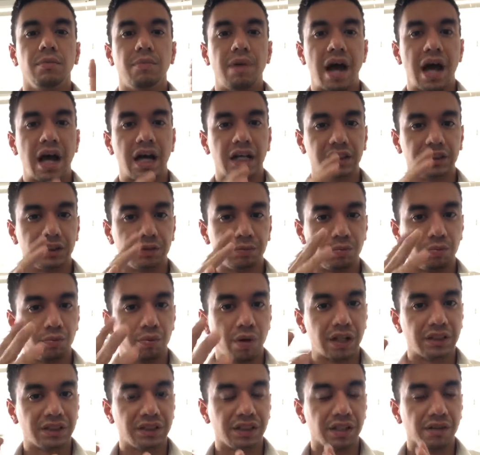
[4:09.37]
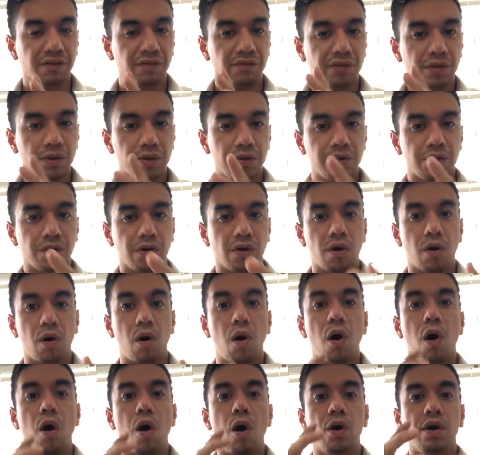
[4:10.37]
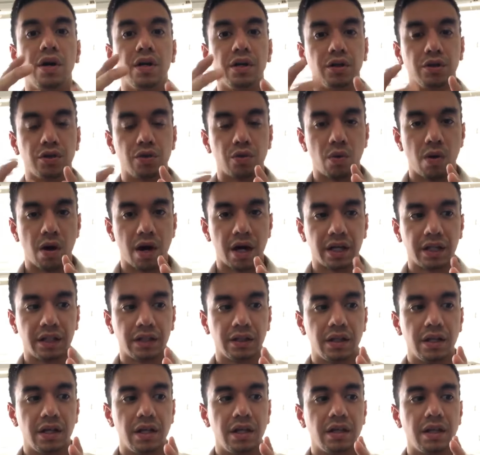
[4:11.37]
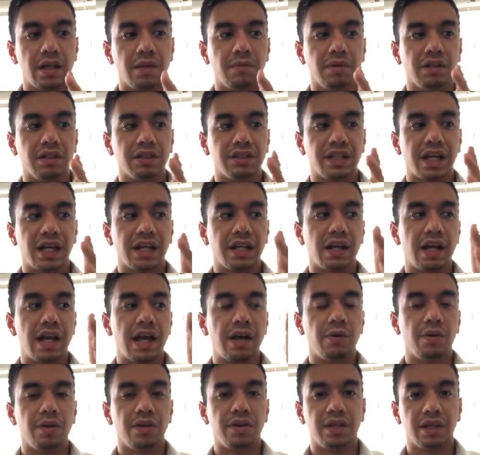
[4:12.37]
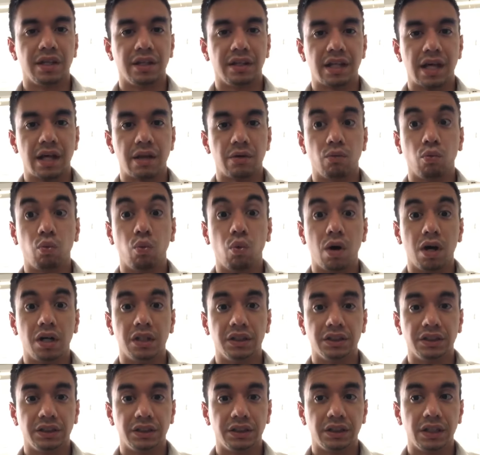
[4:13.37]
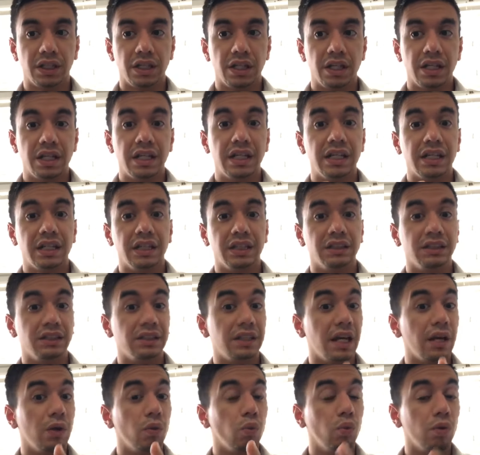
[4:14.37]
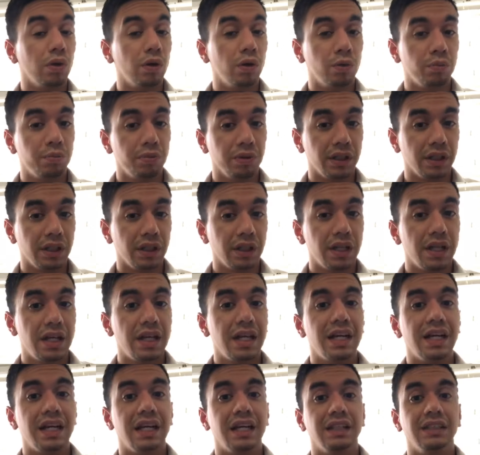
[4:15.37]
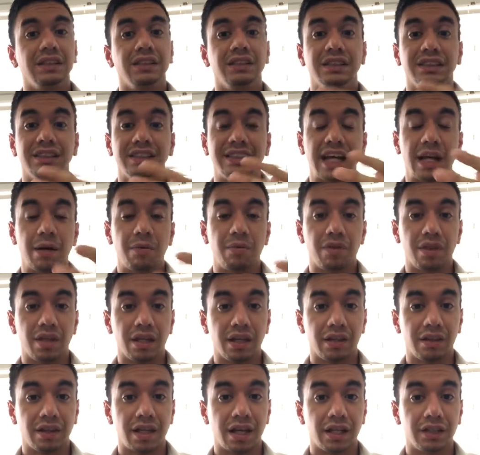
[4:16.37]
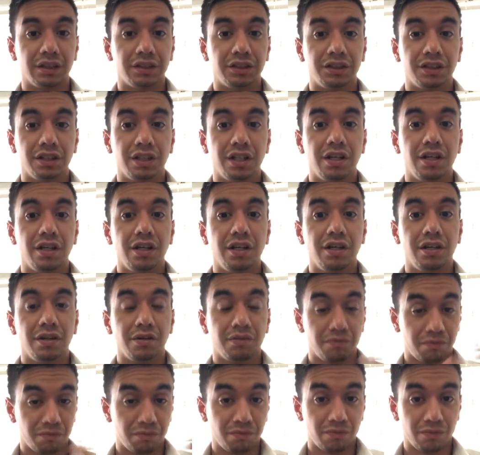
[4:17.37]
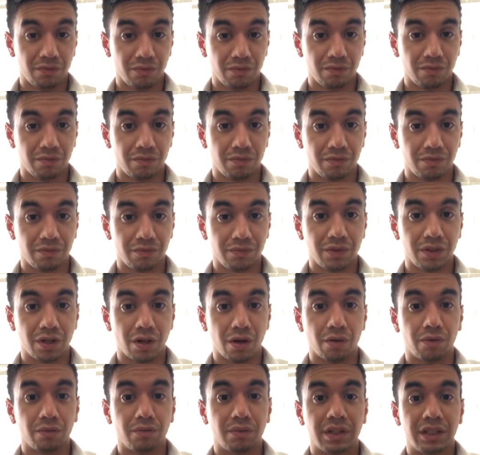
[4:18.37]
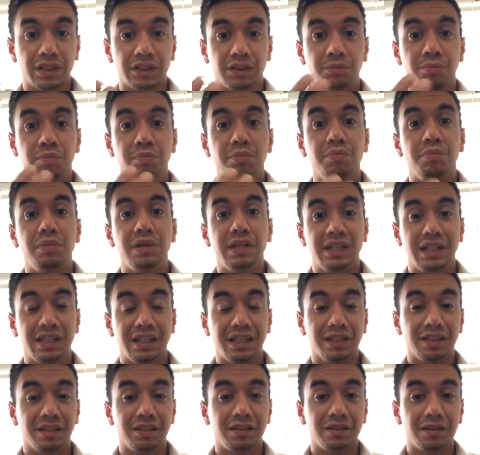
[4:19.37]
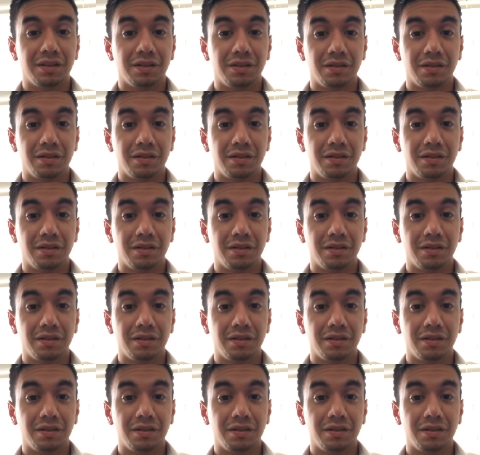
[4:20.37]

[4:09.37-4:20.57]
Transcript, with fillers: past, present, and future are all intertwined. It means that everything that was, is, and will be is the same thing that, you know, is being,